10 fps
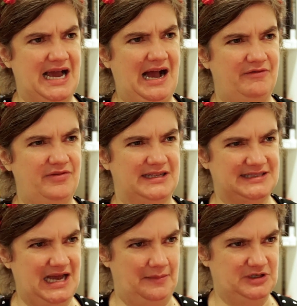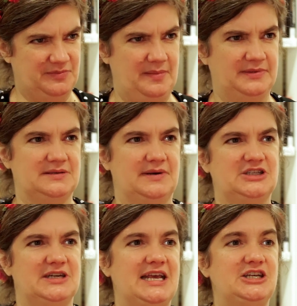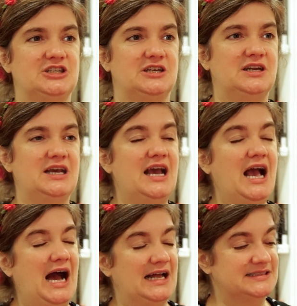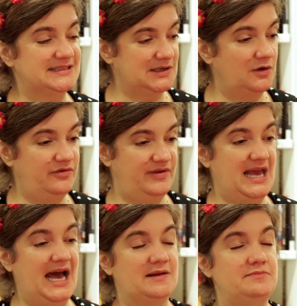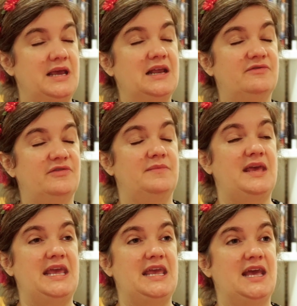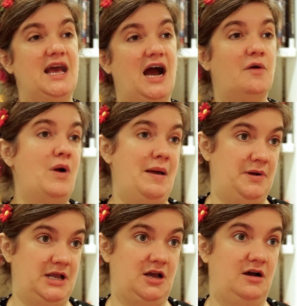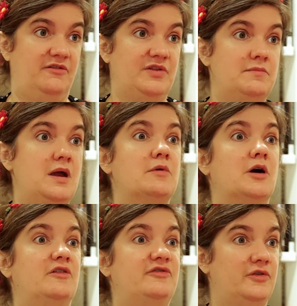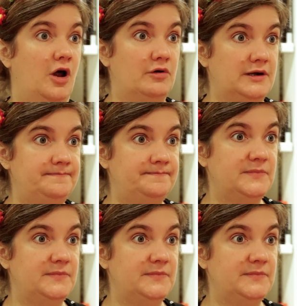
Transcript: to have that to capture people's imagination. And Sophie had made for me a replica of the Mirror of Florin,